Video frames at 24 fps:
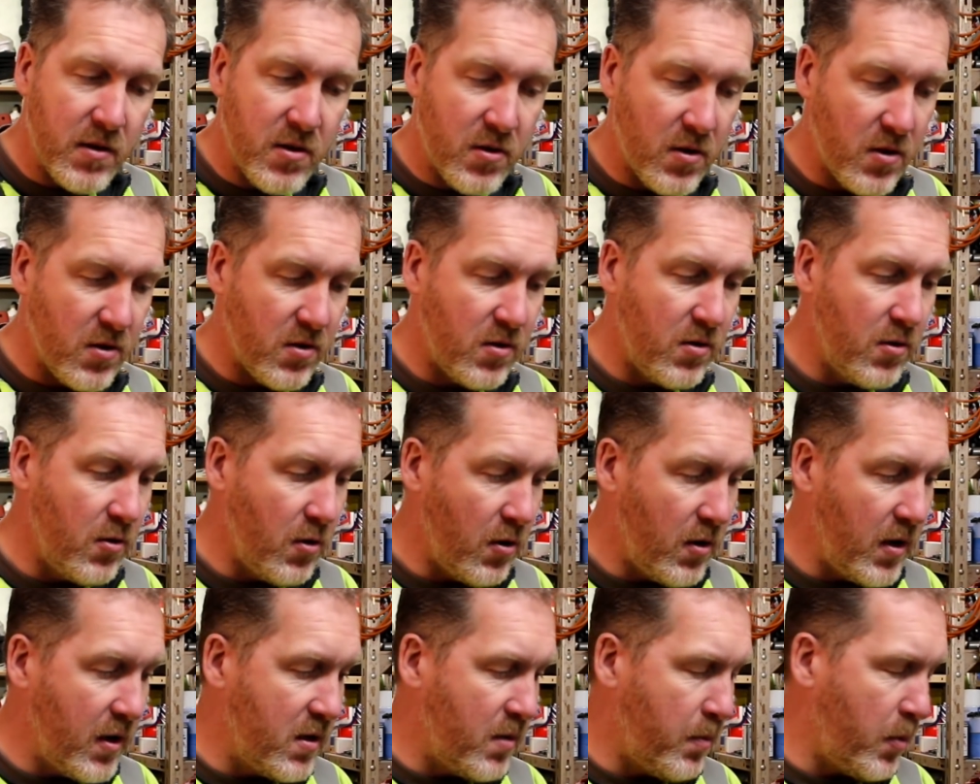so there's no
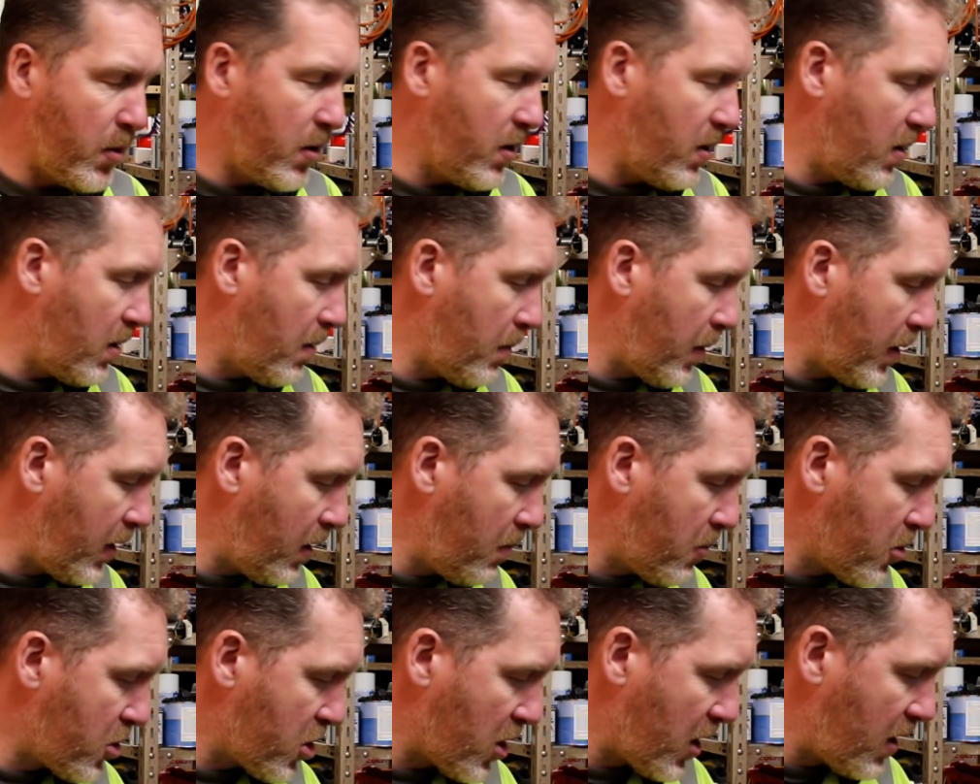need to put it in the milling
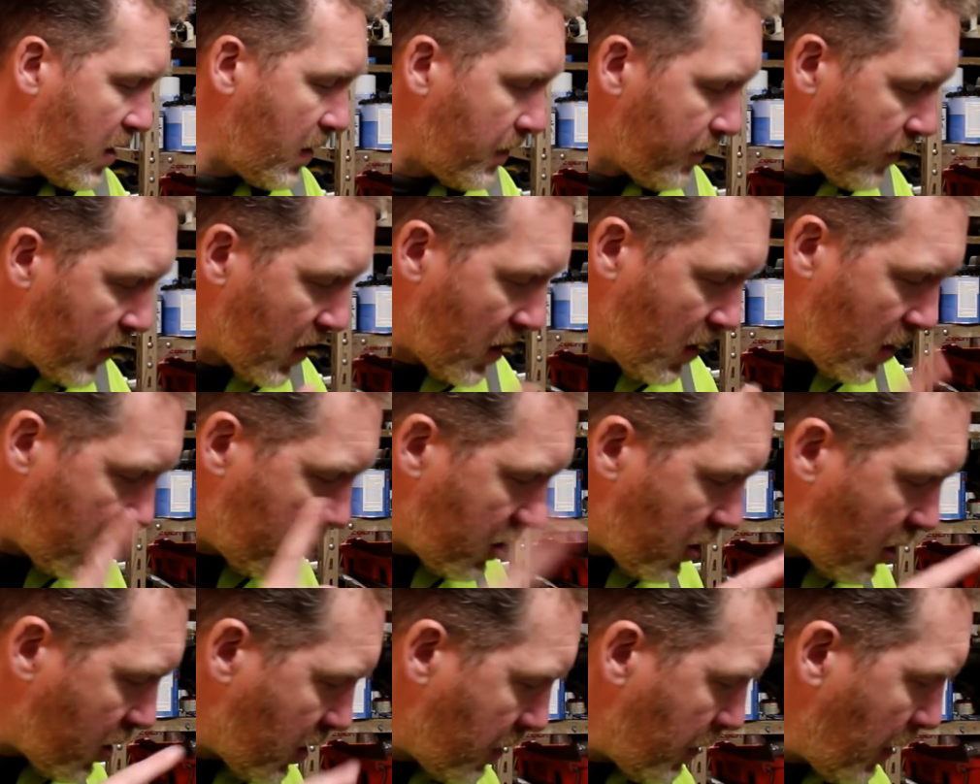machine.
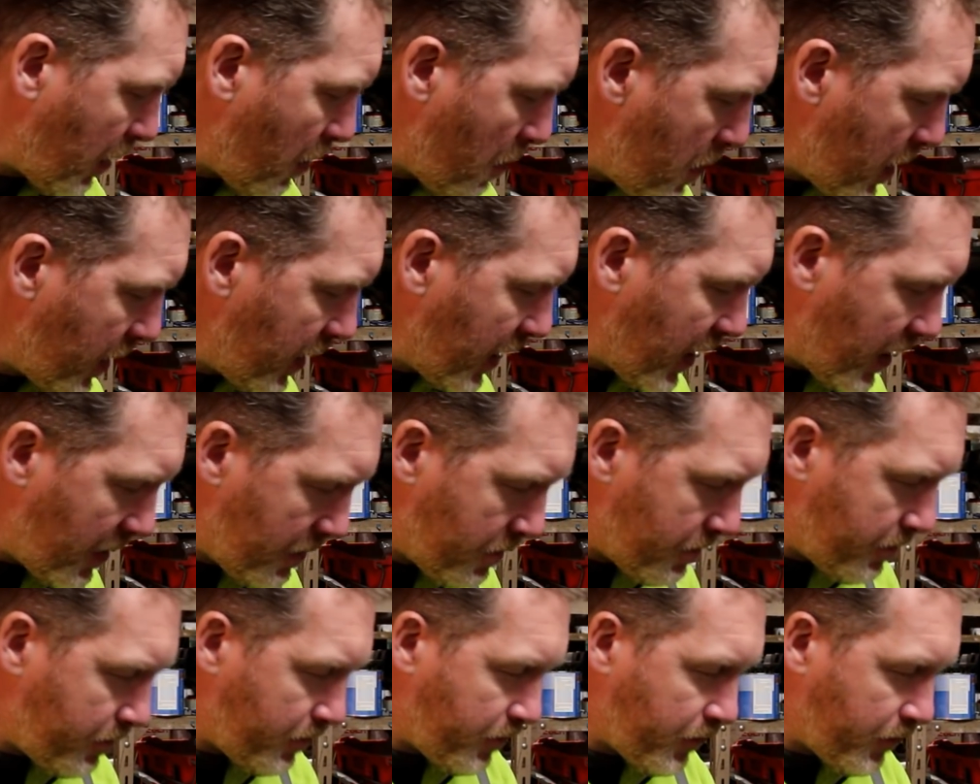Talking about milling,